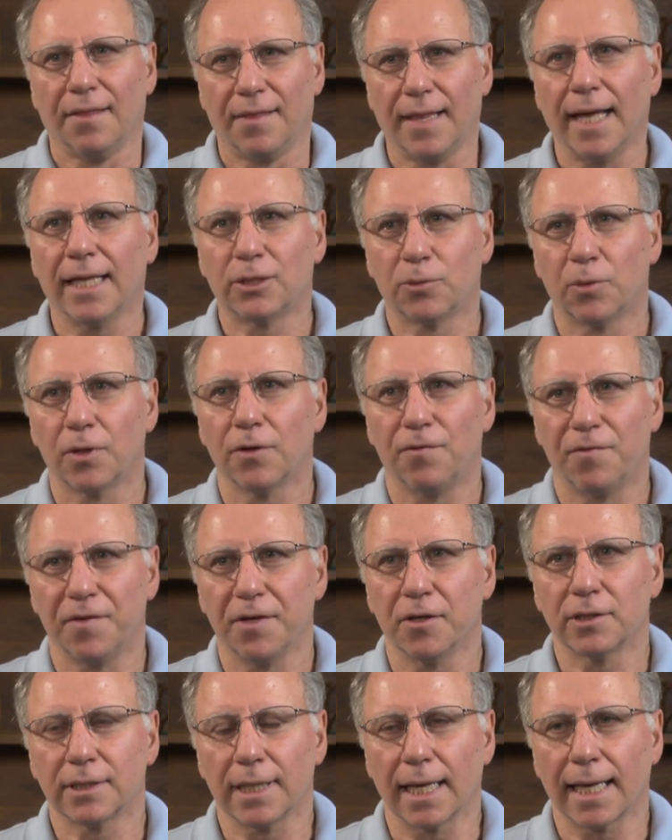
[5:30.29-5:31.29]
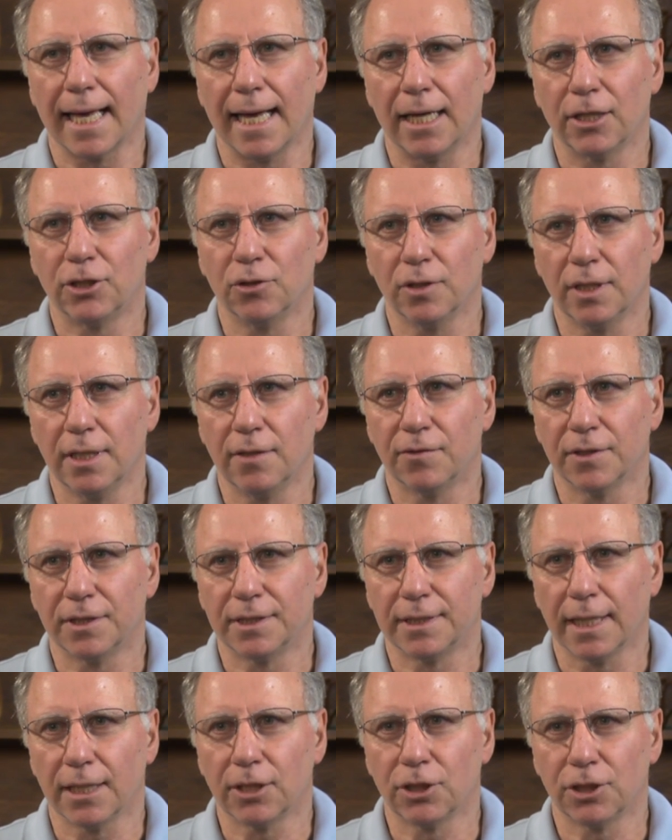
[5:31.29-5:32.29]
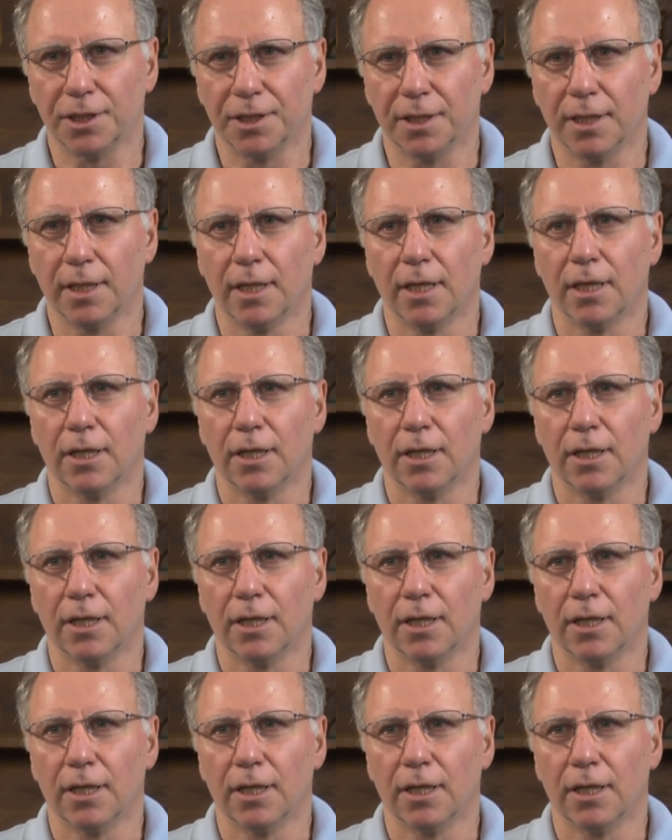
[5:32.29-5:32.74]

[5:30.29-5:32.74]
That's what it feels like as you leave a session.